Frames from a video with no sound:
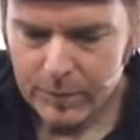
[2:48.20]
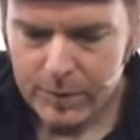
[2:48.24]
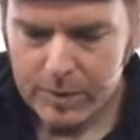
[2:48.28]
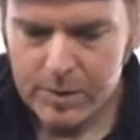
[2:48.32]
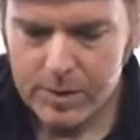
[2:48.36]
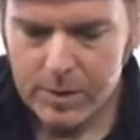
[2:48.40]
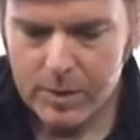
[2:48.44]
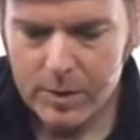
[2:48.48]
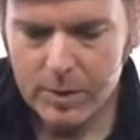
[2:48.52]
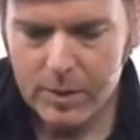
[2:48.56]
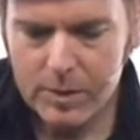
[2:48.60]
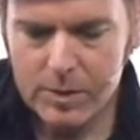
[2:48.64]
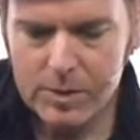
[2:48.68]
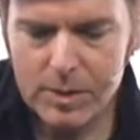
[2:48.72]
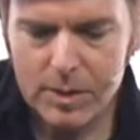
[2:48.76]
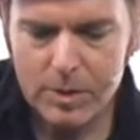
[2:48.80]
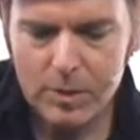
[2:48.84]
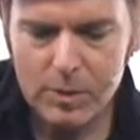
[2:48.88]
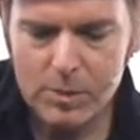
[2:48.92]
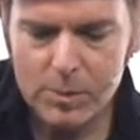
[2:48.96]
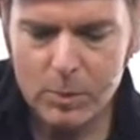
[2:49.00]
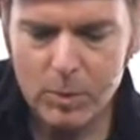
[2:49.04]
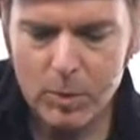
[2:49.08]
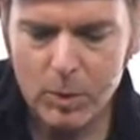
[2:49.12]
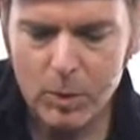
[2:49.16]
Okay, the
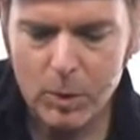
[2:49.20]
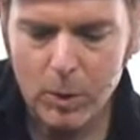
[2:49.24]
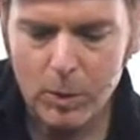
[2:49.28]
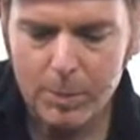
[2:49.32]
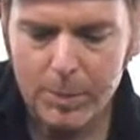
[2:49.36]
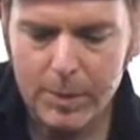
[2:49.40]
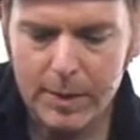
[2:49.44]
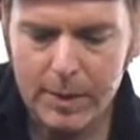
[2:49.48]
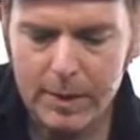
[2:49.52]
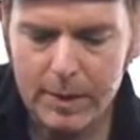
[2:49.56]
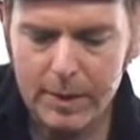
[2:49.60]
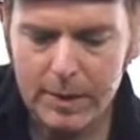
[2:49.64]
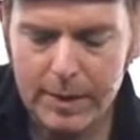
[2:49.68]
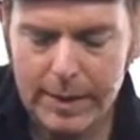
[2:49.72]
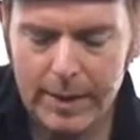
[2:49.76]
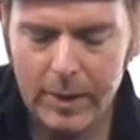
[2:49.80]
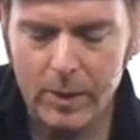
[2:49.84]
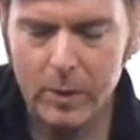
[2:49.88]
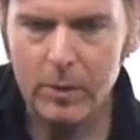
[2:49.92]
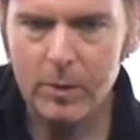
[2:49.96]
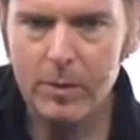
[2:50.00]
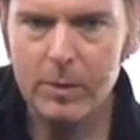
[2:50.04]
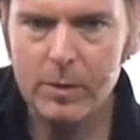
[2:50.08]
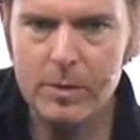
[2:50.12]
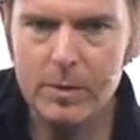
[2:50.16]
signal is more open now
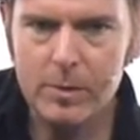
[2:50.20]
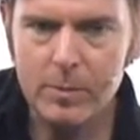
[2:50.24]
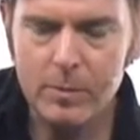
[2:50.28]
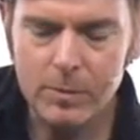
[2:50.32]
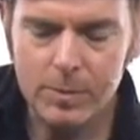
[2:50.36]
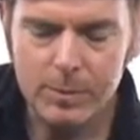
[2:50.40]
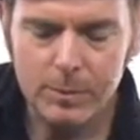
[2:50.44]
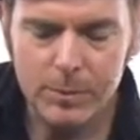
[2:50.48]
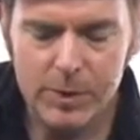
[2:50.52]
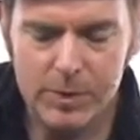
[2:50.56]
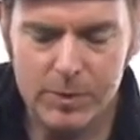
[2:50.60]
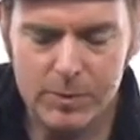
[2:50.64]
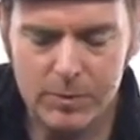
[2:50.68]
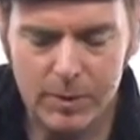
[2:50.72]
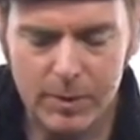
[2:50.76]
with the compressor